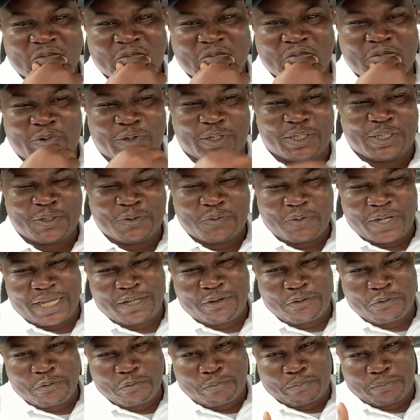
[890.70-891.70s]
But the way
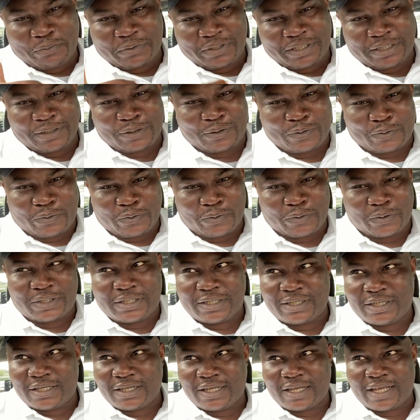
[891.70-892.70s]
you put this
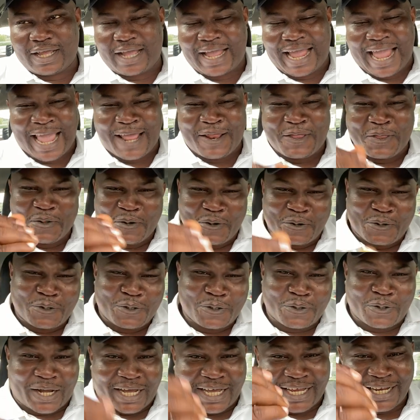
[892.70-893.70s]
quote, I know
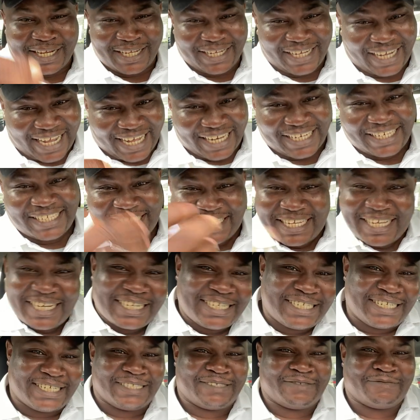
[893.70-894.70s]
you are an
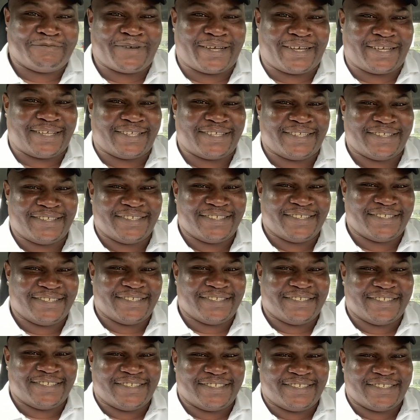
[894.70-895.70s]
intelligent man.
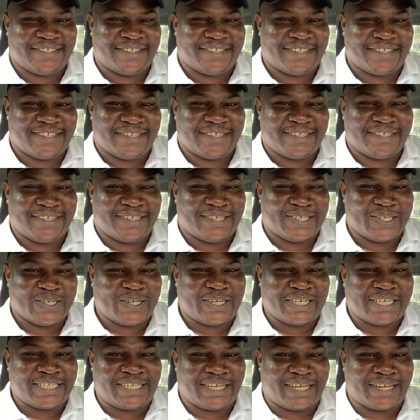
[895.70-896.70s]
You
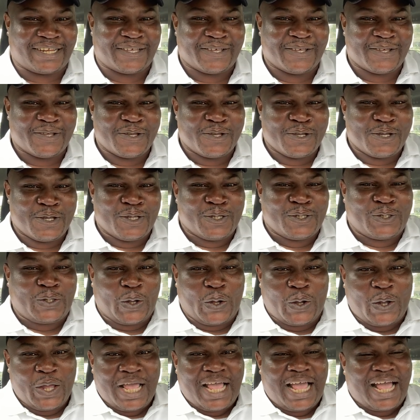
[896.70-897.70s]
understand?
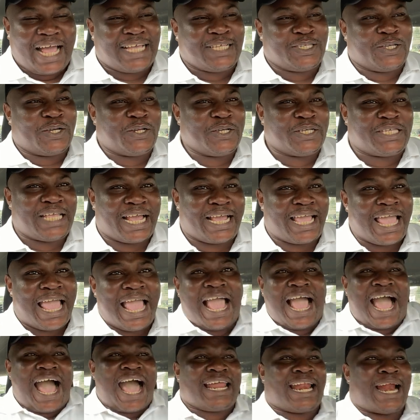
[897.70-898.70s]
So as soon as like
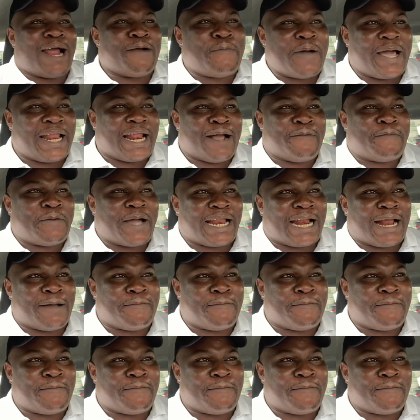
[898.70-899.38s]
harapa,